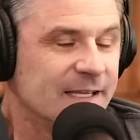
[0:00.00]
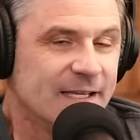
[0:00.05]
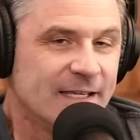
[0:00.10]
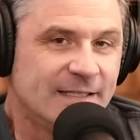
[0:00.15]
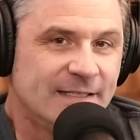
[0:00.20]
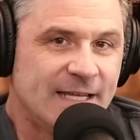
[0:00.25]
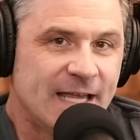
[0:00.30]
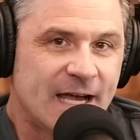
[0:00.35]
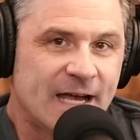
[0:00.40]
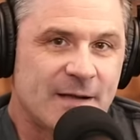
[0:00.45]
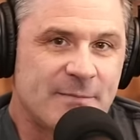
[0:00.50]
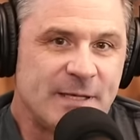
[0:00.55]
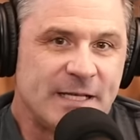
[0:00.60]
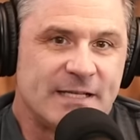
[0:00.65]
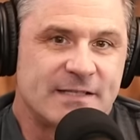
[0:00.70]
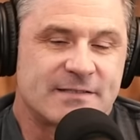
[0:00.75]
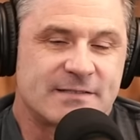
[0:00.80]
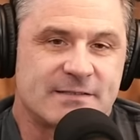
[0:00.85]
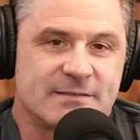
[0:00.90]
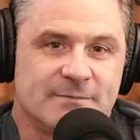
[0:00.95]
Yeah, I mean
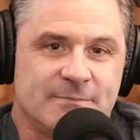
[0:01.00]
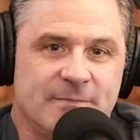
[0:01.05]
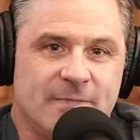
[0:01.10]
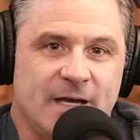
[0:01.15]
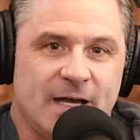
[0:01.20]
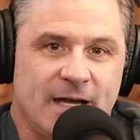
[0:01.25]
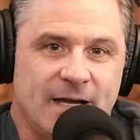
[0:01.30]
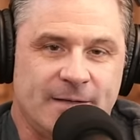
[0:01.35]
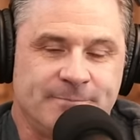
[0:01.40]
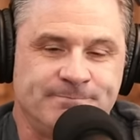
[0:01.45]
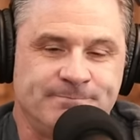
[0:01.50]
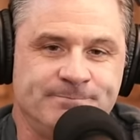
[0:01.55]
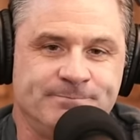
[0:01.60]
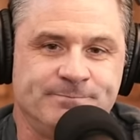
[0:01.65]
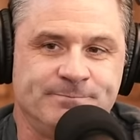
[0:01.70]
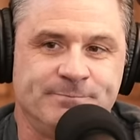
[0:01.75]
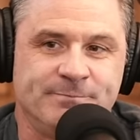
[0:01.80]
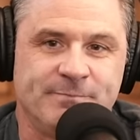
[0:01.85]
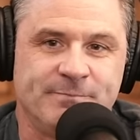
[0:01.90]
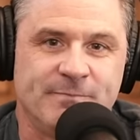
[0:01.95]
it's
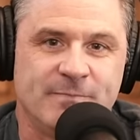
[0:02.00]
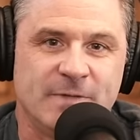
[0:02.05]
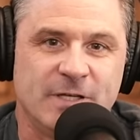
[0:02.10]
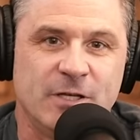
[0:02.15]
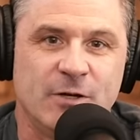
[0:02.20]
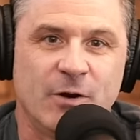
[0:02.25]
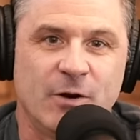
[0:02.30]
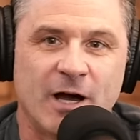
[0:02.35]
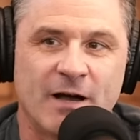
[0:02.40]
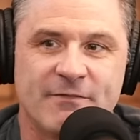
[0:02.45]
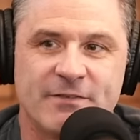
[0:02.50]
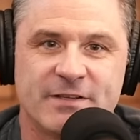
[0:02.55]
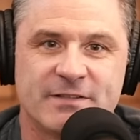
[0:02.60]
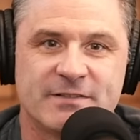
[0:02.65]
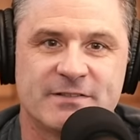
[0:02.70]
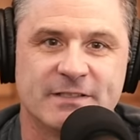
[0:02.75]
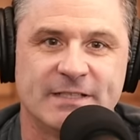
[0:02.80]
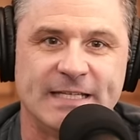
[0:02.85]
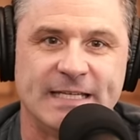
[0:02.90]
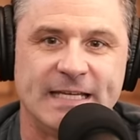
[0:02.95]
you know,
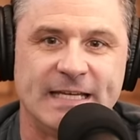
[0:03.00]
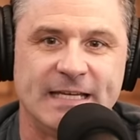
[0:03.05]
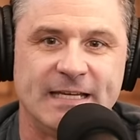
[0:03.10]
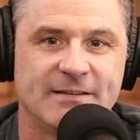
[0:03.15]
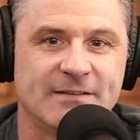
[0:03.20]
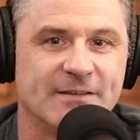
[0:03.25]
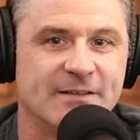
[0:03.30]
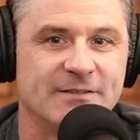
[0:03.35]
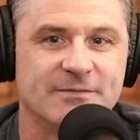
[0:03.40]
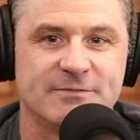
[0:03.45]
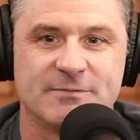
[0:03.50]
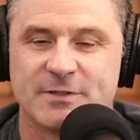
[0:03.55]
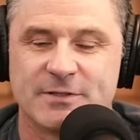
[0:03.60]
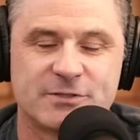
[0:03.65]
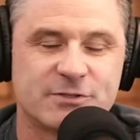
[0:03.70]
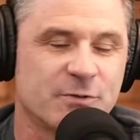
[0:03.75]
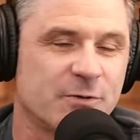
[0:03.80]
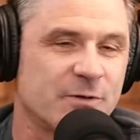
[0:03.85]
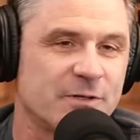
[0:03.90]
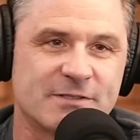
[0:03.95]
obviously the the
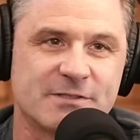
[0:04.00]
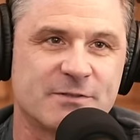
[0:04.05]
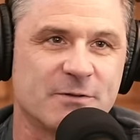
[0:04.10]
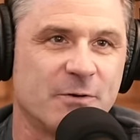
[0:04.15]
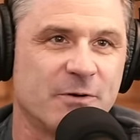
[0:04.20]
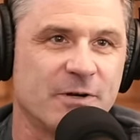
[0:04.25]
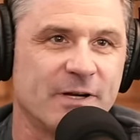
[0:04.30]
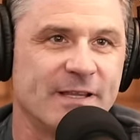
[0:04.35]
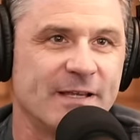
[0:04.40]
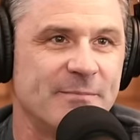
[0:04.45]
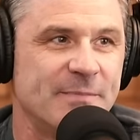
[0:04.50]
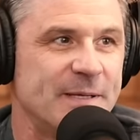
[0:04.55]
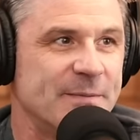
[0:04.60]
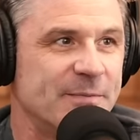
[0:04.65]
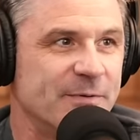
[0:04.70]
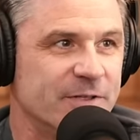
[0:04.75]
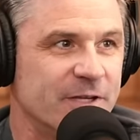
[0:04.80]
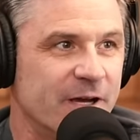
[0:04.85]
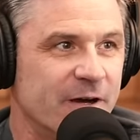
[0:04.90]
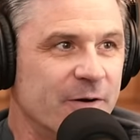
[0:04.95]
short story that
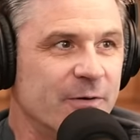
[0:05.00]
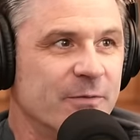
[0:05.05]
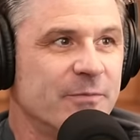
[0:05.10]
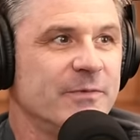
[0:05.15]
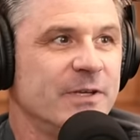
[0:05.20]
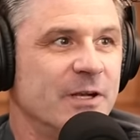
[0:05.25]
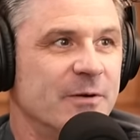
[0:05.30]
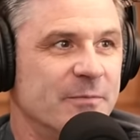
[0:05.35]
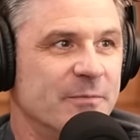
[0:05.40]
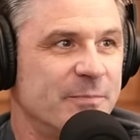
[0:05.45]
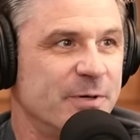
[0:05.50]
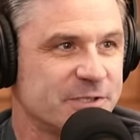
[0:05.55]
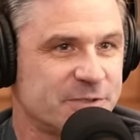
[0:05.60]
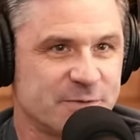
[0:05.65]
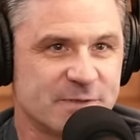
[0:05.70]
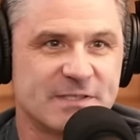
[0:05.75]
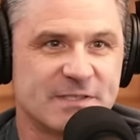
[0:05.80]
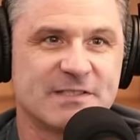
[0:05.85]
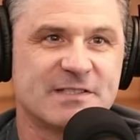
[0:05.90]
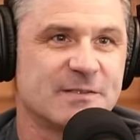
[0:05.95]
people know, you know,
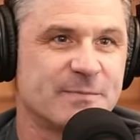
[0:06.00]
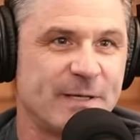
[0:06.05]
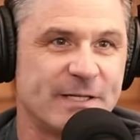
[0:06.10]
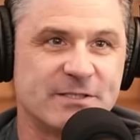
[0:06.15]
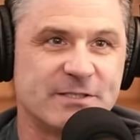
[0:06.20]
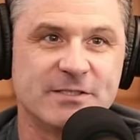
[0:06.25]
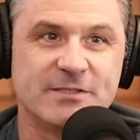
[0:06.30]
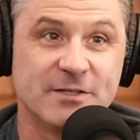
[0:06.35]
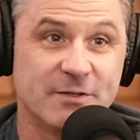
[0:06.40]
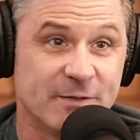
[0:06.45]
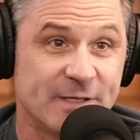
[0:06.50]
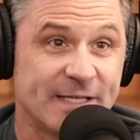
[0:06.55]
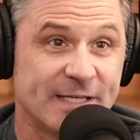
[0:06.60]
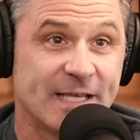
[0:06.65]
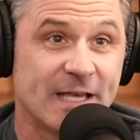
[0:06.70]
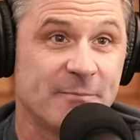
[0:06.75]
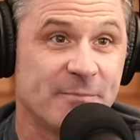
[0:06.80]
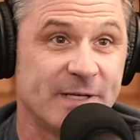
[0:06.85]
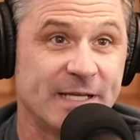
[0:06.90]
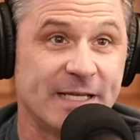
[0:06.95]
Push was the suspension
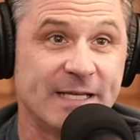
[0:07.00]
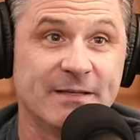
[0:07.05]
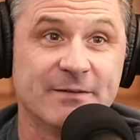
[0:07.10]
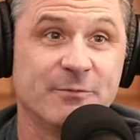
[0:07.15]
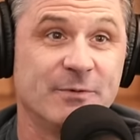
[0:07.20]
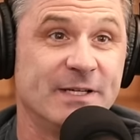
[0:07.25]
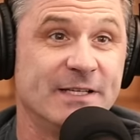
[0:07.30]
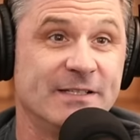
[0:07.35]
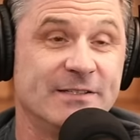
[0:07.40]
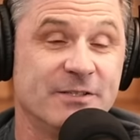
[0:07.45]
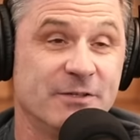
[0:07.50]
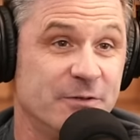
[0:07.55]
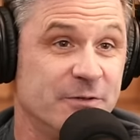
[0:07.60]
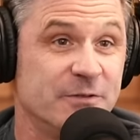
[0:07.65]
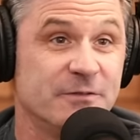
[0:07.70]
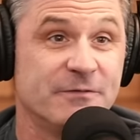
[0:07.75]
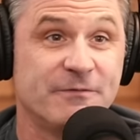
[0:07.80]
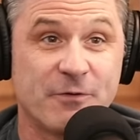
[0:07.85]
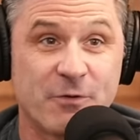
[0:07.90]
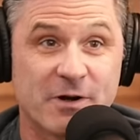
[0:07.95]
tuning company. We
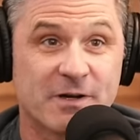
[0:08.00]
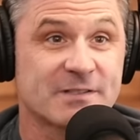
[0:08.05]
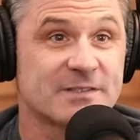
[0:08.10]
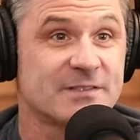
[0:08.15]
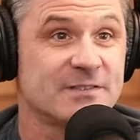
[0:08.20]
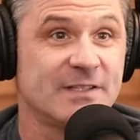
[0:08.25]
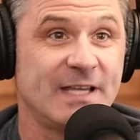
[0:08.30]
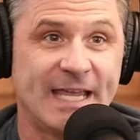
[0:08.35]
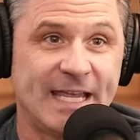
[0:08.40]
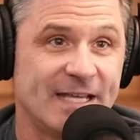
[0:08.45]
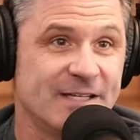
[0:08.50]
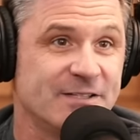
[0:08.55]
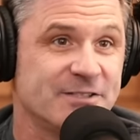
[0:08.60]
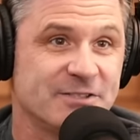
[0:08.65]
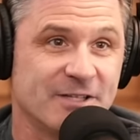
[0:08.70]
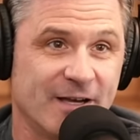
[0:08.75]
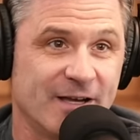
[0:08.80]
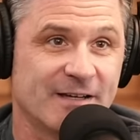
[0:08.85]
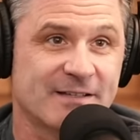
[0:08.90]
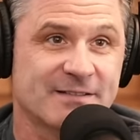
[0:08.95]
tuned forks and
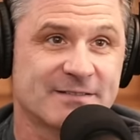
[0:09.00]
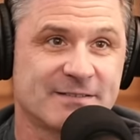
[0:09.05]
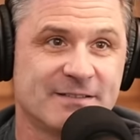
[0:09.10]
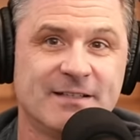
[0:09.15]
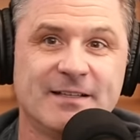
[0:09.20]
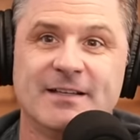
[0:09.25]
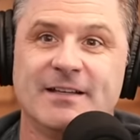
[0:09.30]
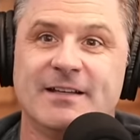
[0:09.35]
shocks.